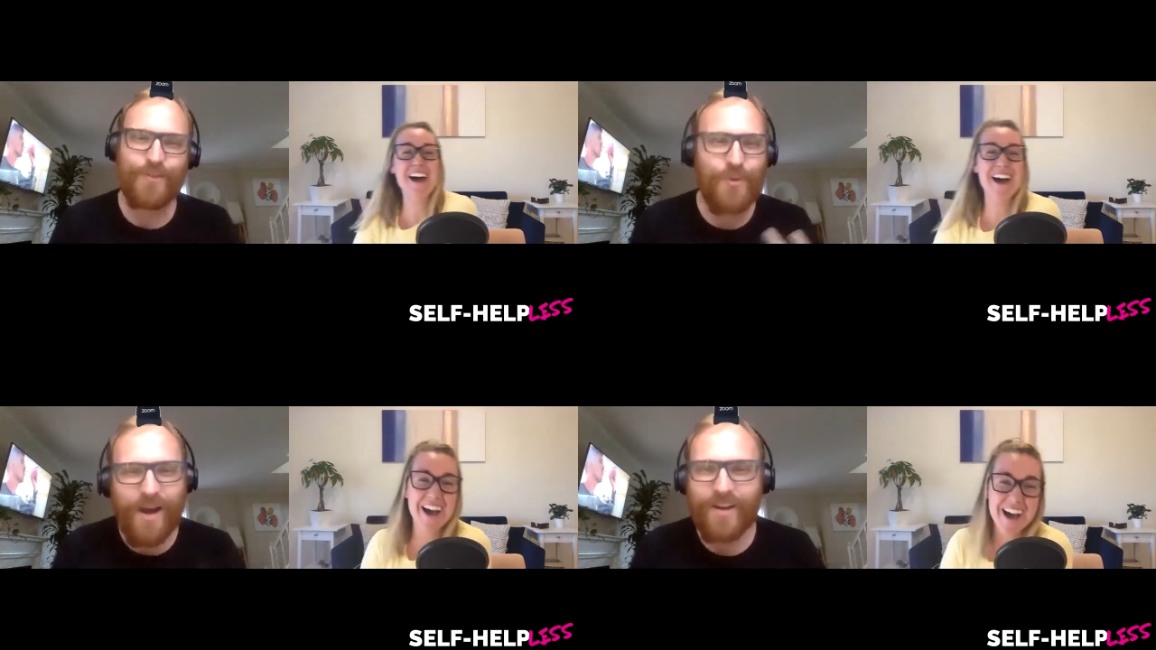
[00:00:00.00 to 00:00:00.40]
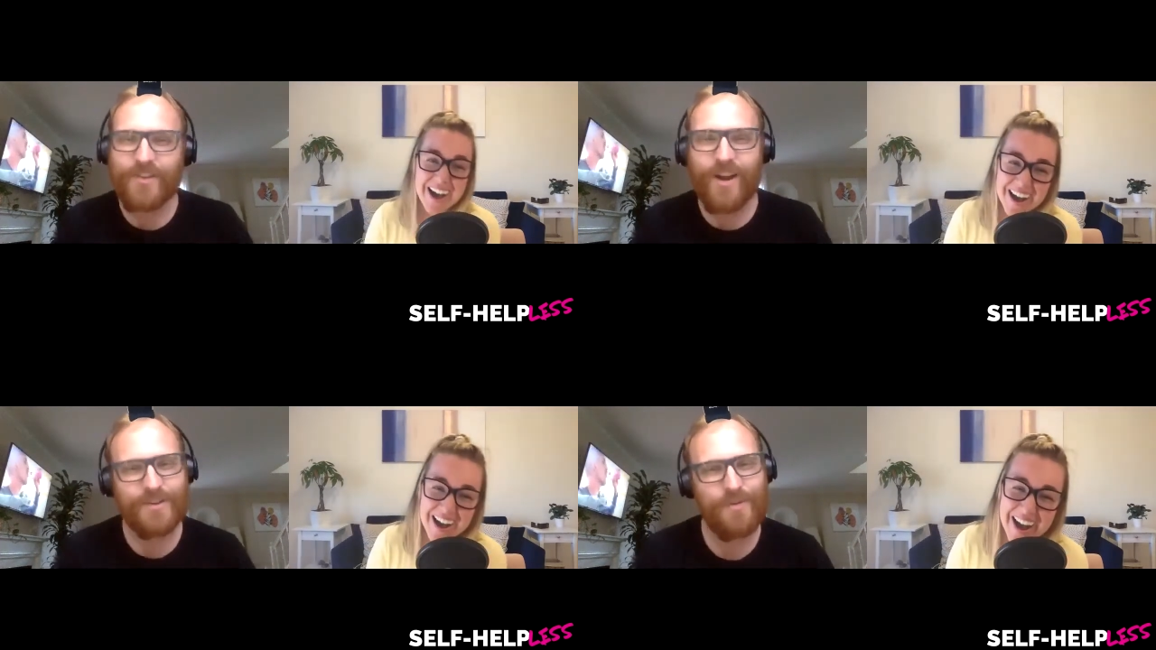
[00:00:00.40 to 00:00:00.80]
Speaker 1: if you want to
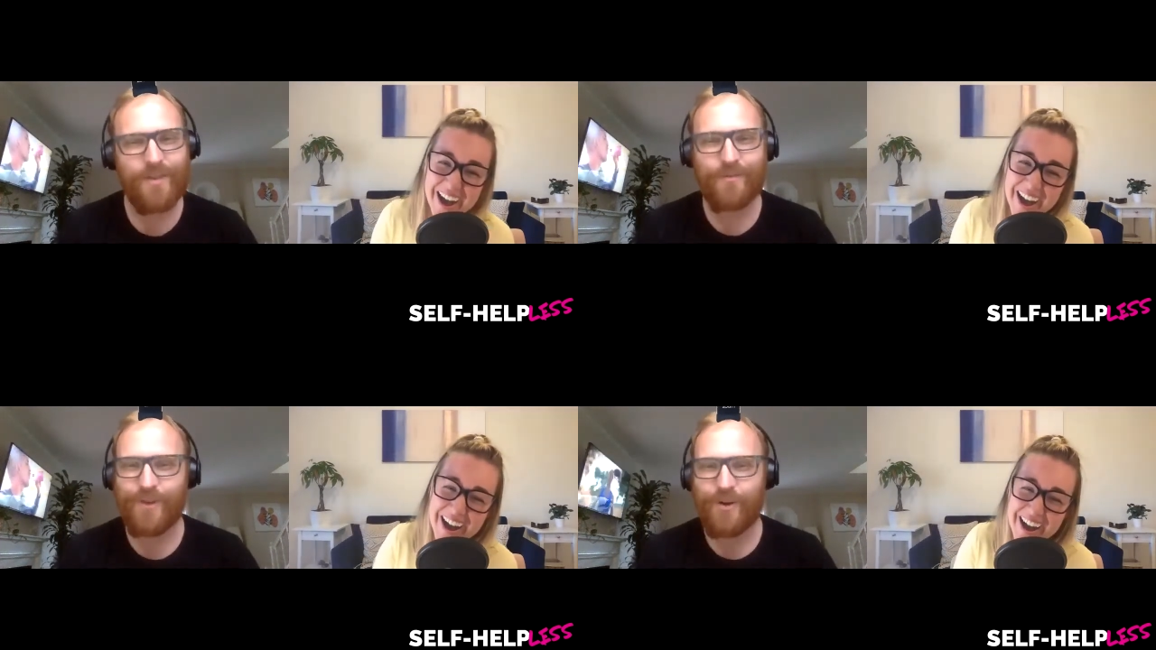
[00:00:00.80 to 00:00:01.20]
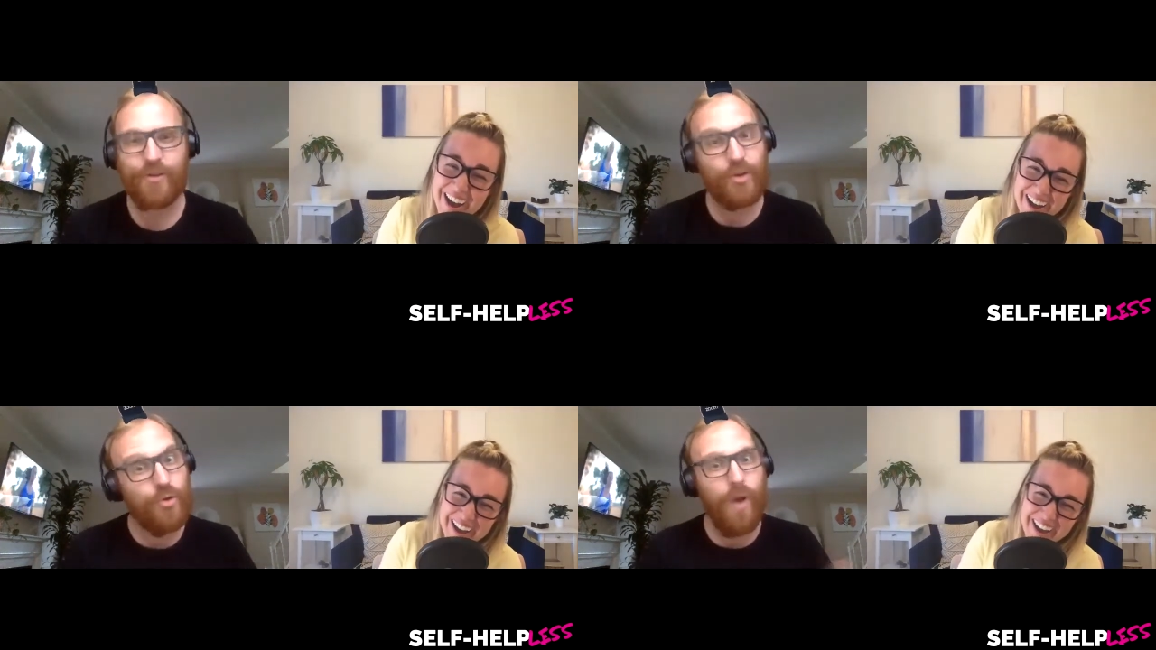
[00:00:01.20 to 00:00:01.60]
talk to me on the phone,
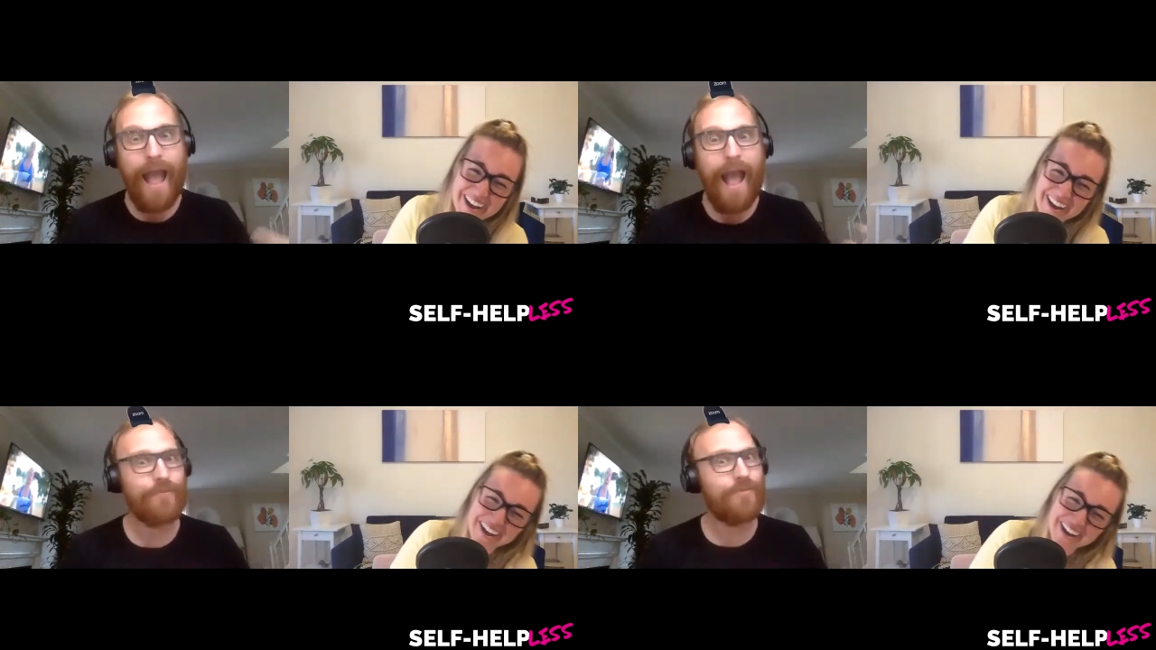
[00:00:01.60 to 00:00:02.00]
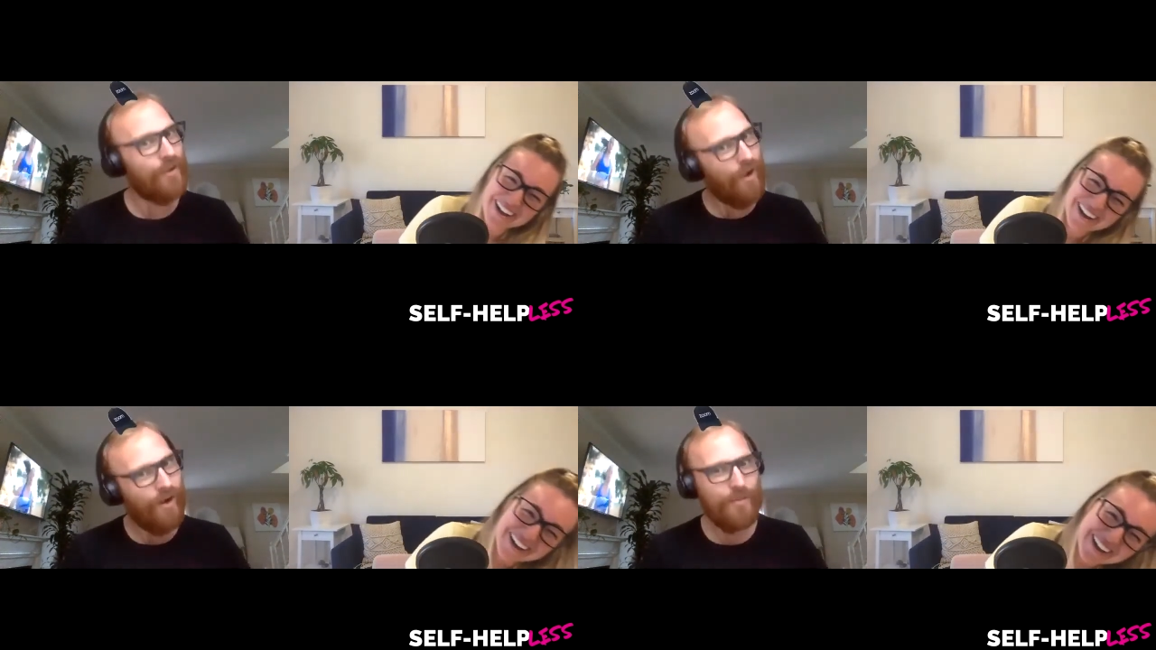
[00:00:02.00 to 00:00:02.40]
you have to
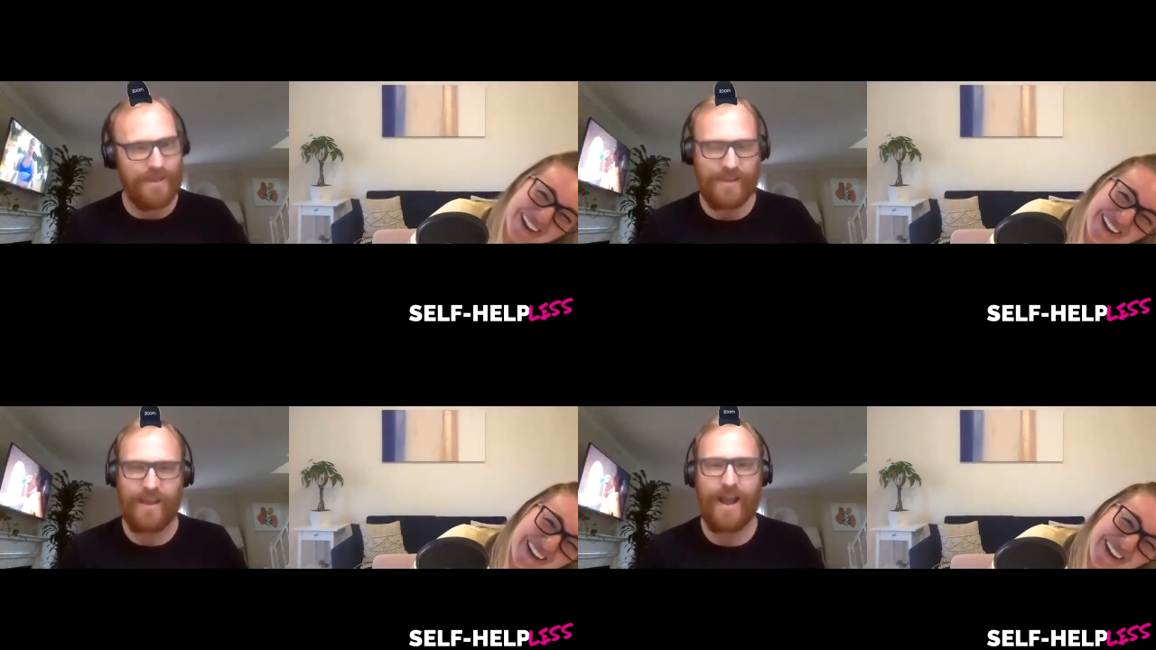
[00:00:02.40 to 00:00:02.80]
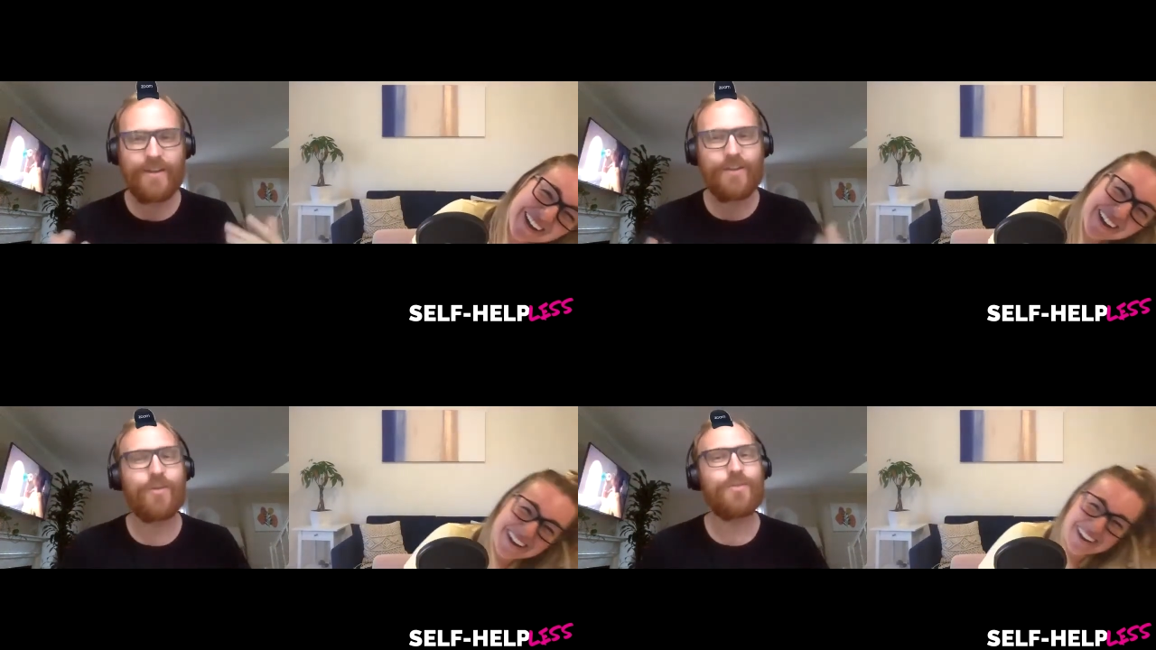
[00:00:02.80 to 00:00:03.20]
call me. I
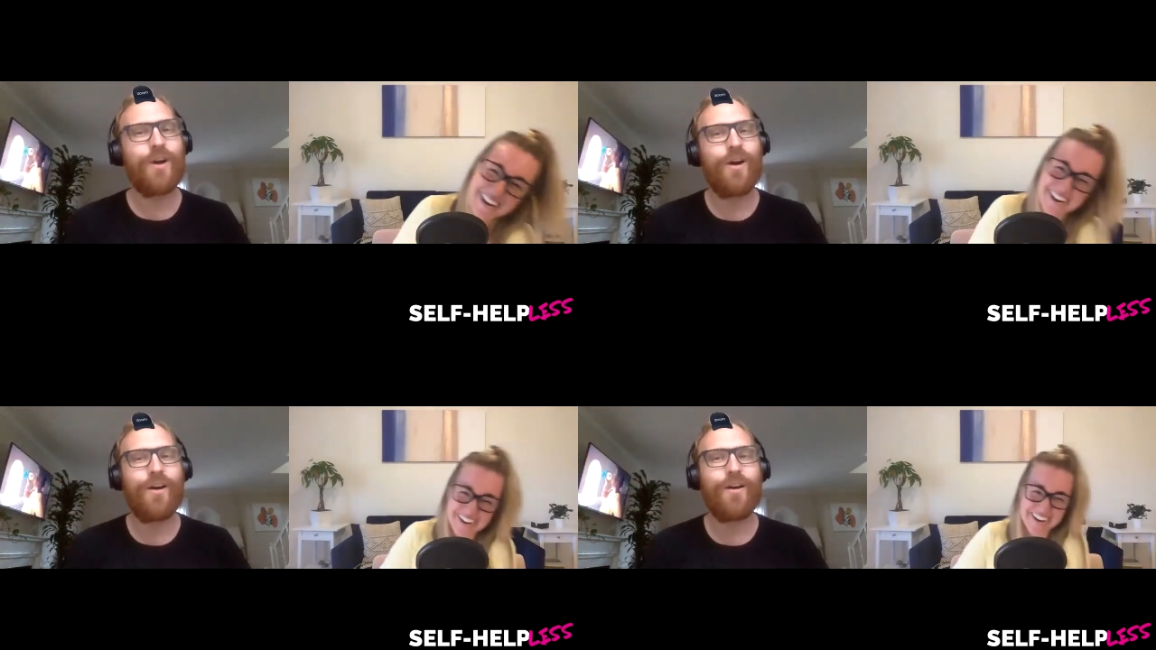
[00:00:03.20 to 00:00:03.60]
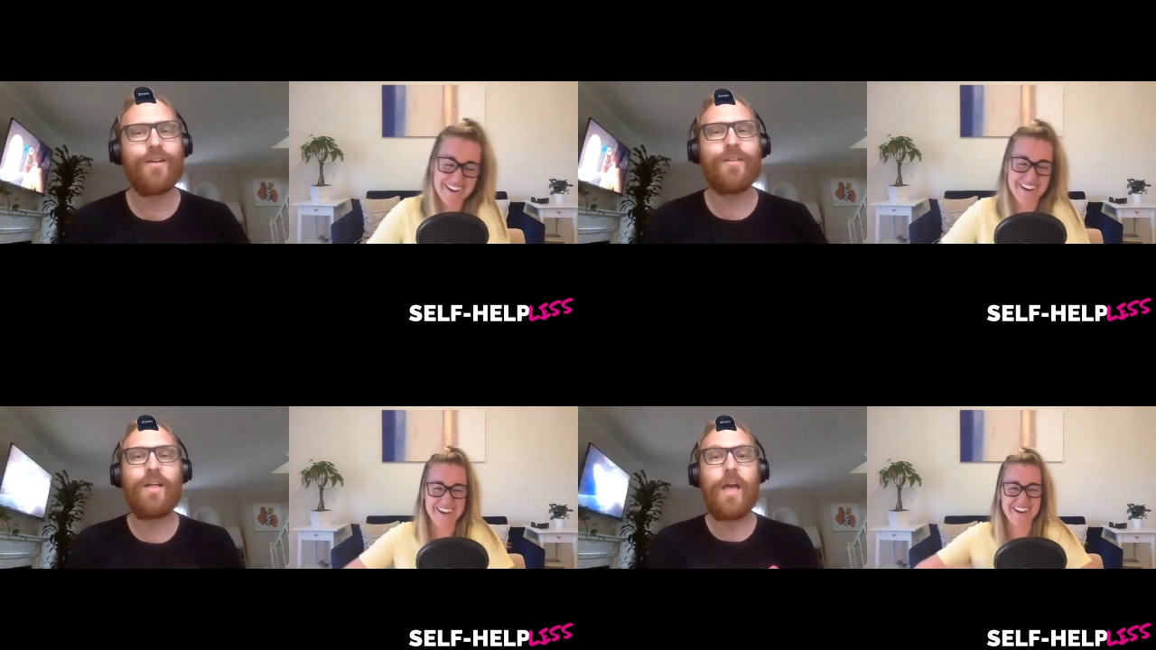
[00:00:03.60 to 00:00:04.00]
don't
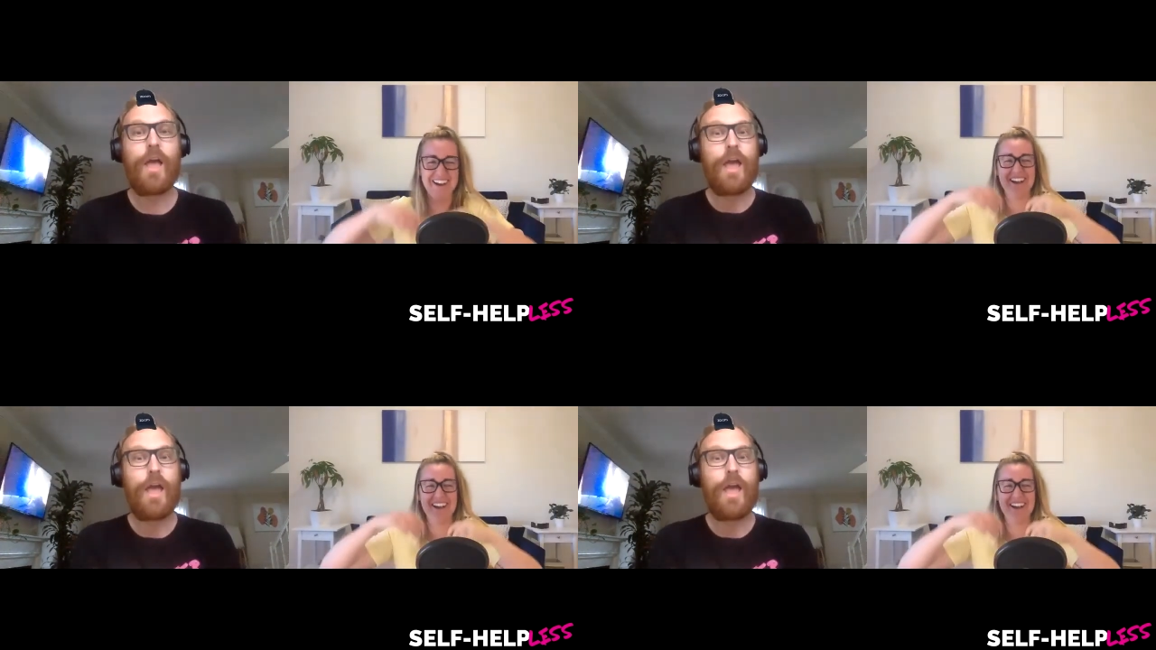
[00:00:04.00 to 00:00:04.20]
call